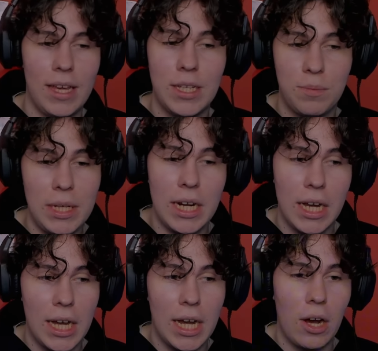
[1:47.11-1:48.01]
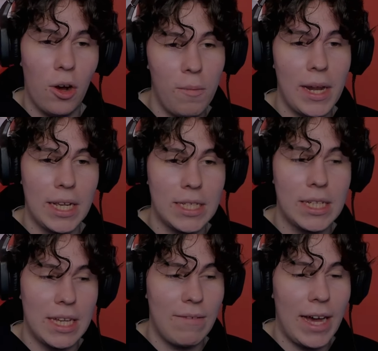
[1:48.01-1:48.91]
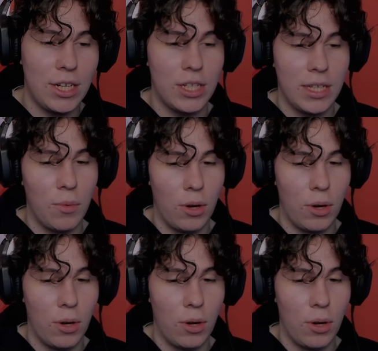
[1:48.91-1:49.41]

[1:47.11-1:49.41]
it's been a hot minute since I've actually